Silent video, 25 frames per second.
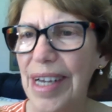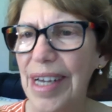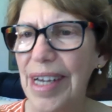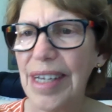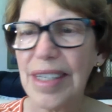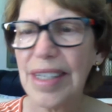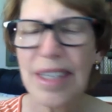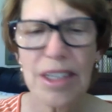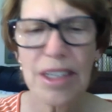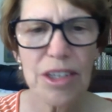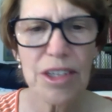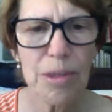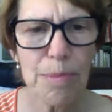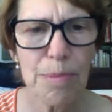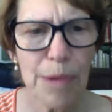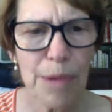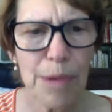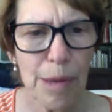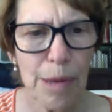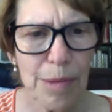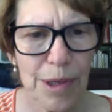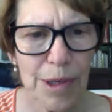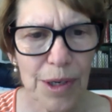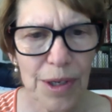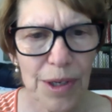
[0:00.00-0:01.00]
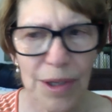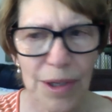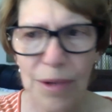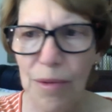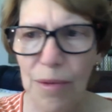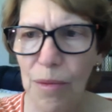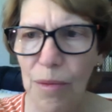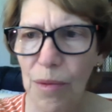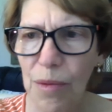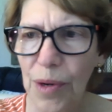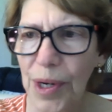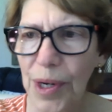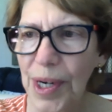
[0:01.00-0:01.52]
Does the bubble
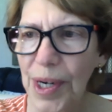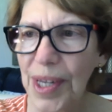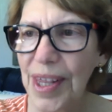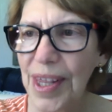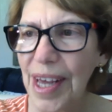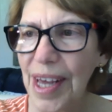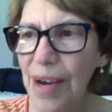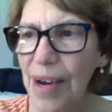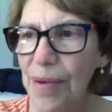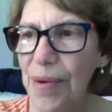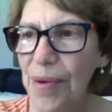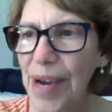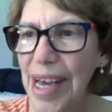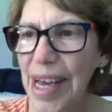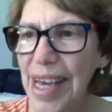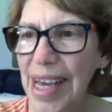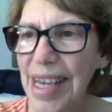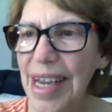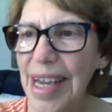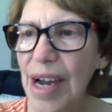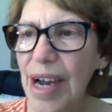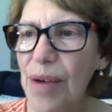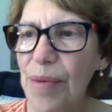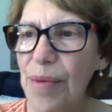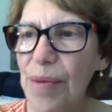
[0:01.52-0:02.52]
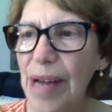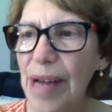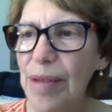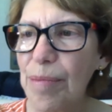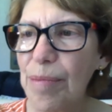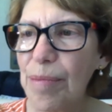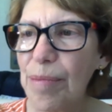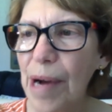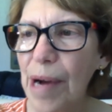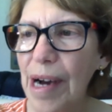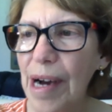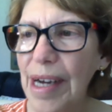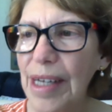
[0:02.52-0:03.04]
curtain work that way around
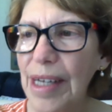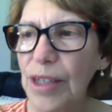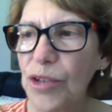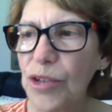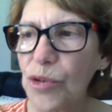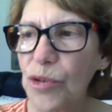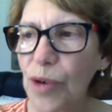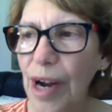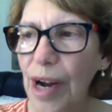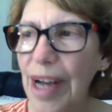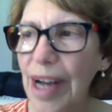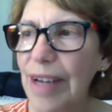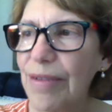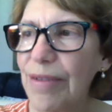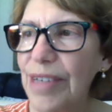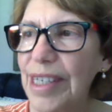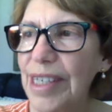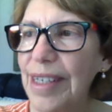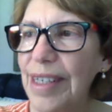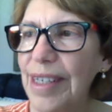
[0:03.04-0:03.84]
pile driving?